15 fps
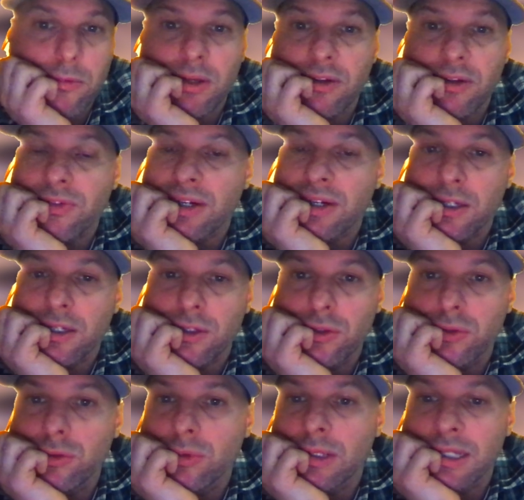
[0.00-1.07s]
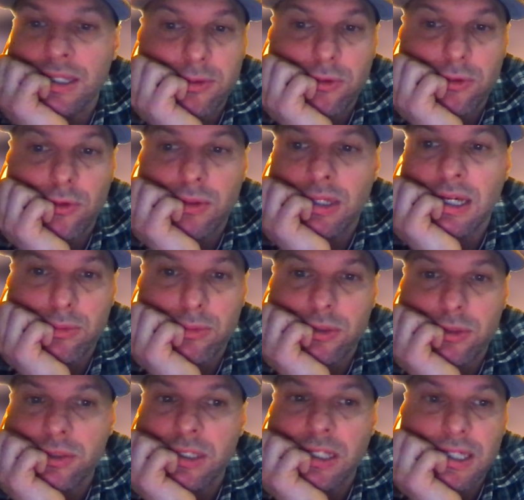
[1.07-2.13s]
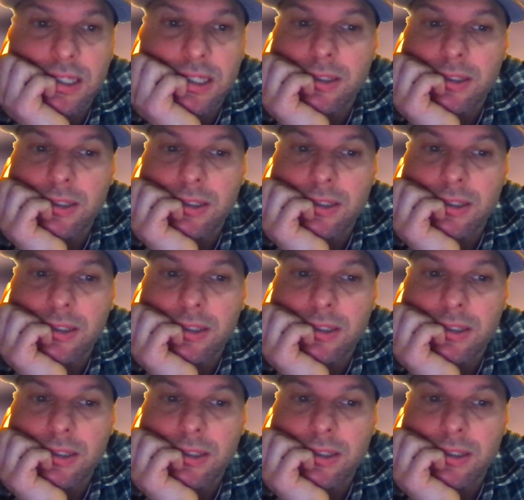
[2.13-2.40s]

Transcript: You better find a new way to do cameras, like,